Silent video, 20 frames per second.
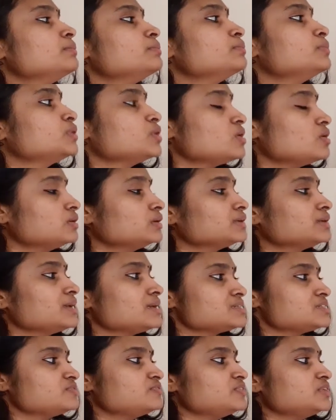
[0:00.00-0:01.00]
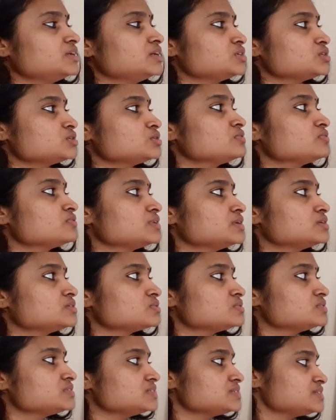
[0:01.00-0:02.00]
broad classification of
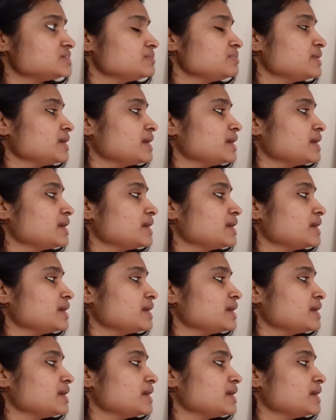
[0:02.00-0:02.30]
control system